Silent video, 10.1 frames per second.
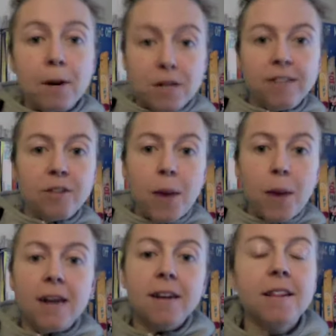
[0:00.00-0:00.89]

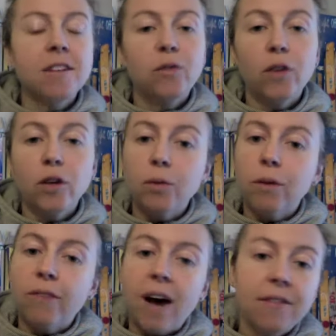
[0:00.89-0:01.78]
participated in this
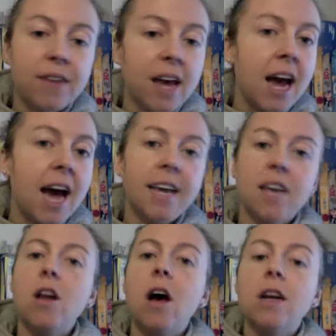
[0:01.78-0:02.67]
virtual 5K.
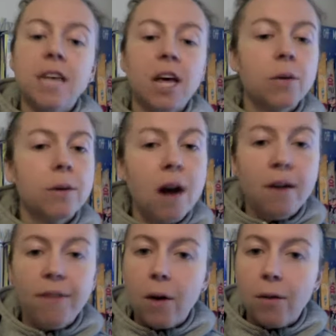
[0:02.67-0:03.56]
I cannot tell you
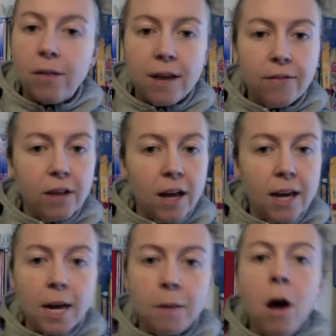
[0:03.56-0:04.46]
enough how thankful
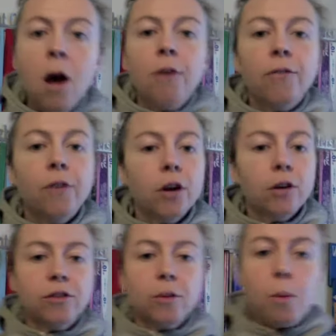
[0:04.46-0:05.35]
I am for
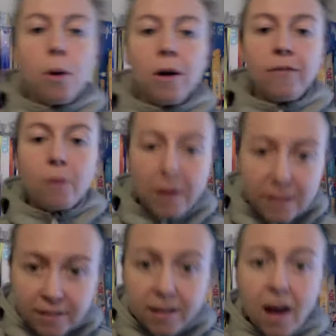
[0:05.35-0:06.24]
your support for
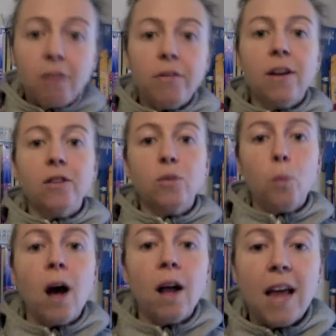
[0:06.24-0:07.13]
myself and
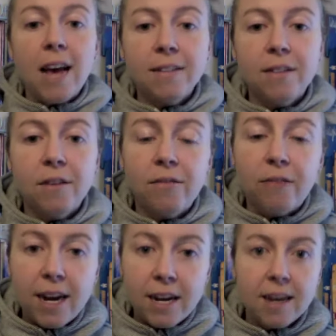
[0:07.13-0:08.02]
as well as the
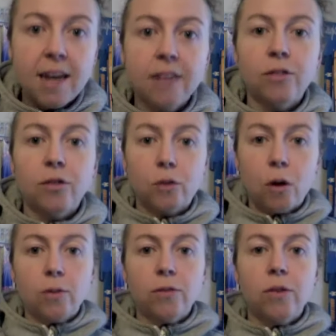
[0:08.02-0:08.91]
fight against
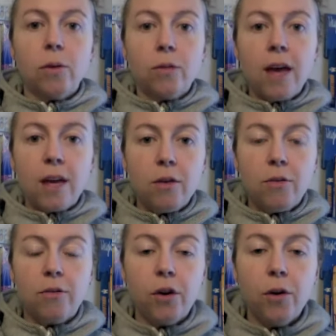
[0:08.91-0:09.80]
stroke. So
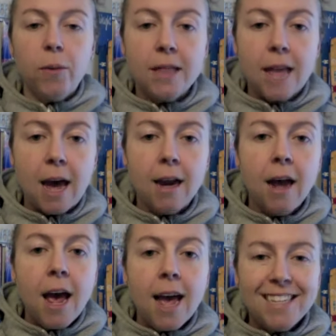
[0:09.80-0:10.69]
thank you for doing
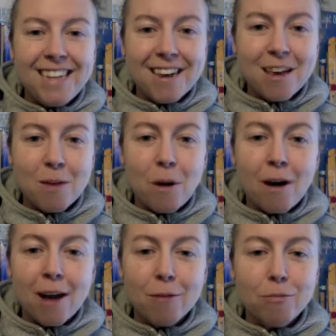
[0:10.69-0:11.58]
that and taking
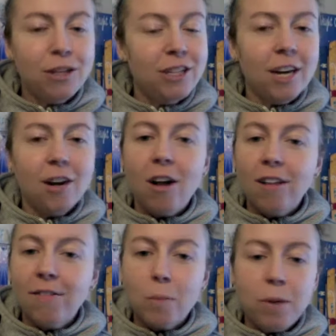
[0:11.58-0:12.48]
part. I appreciated
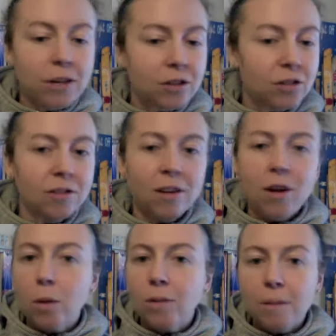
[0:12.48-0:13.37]
all of the pictures
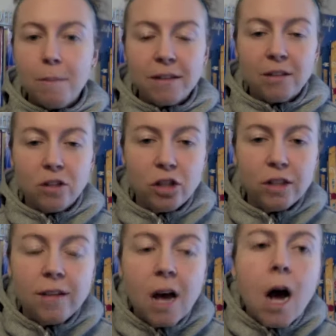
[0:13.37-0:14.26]
and notes and
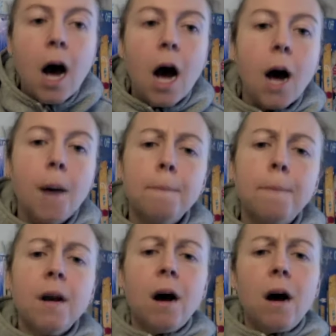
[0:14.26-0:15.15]
messages.
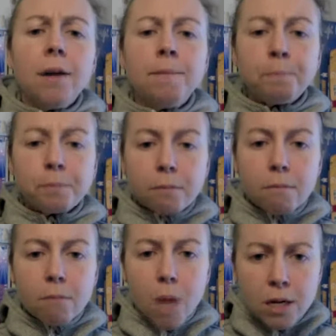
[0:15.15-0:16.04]
Um, but on
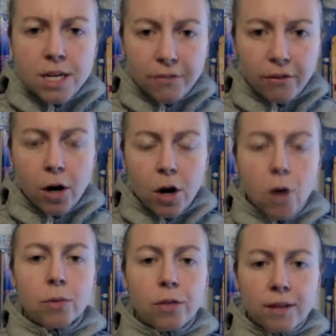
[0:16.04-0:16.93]
a
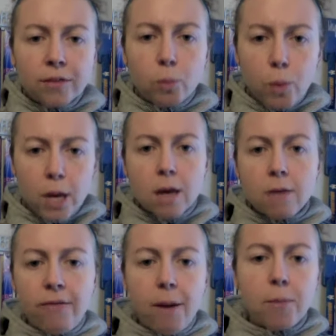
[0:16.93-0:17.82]
different note, this
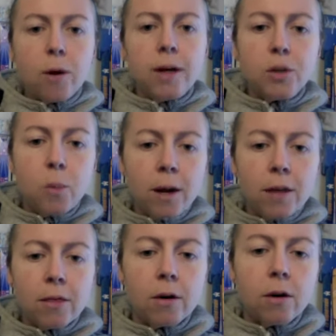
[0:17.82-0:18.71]
week, February
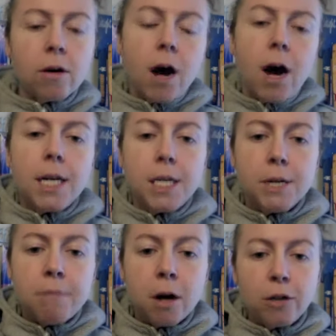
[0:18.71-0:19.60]
23rd
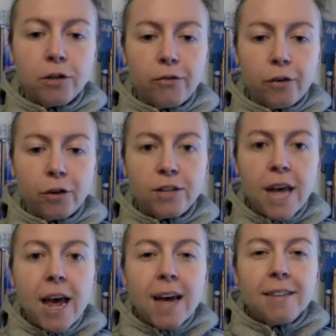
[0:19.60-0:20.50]
uh, to March
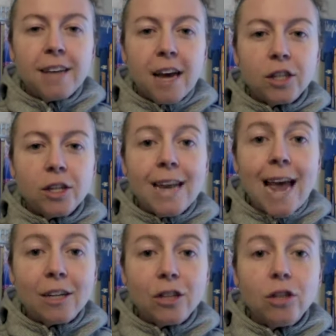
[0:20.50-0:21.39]
1st, is
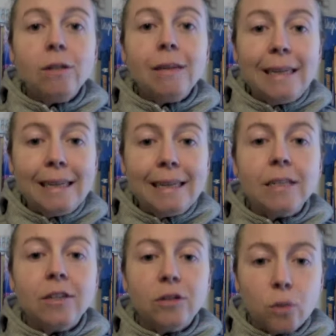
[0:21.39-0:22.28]
actually National
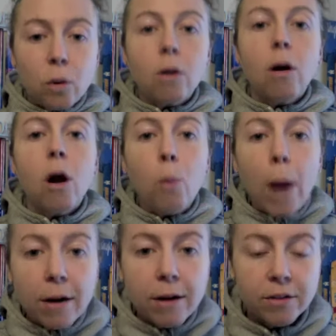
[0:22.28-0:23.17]
Eating Disorder
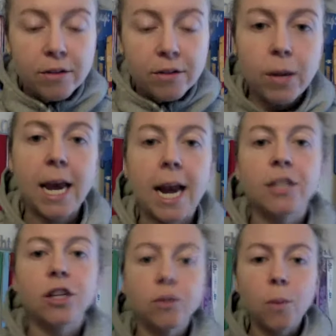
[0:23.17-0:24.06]
Awareness
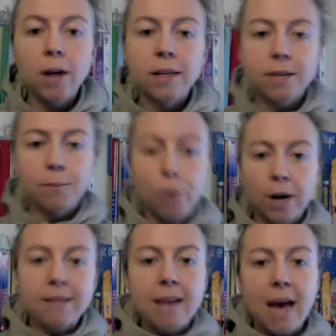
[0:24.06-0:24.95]
Week. And I just wanted to
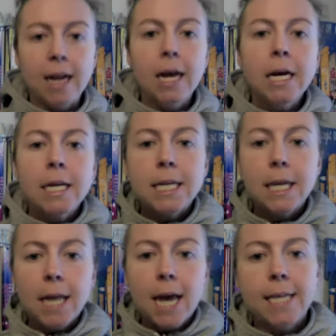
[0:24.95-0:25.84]
bring that
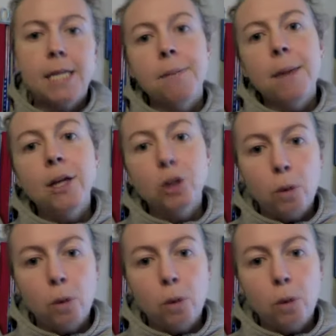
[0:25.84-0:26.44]
to like to make